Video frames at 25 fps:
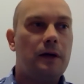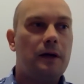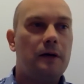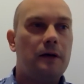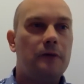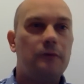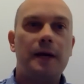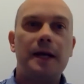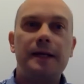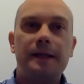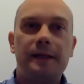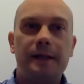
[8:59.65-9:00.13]
a
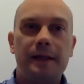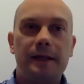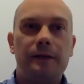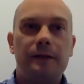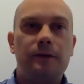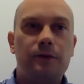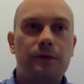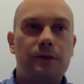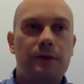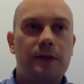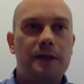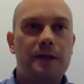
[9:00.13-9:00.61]
rating
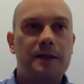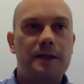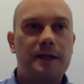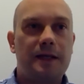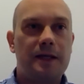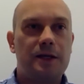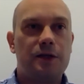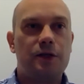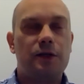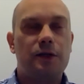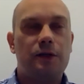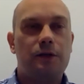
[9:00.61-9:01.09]
to this
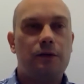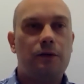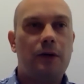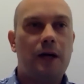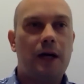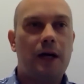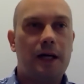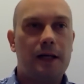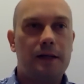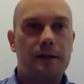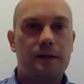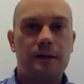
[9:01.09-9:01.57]
session you
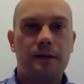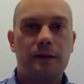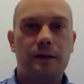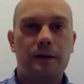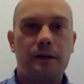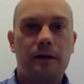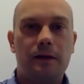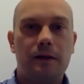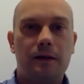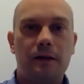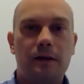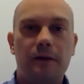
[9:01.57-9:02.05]
had,
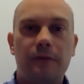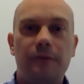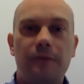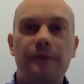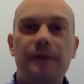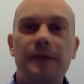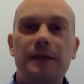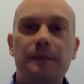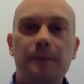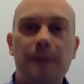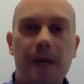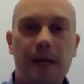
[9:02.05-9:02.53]
a
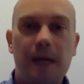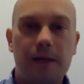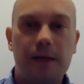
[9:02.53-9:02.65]
feedback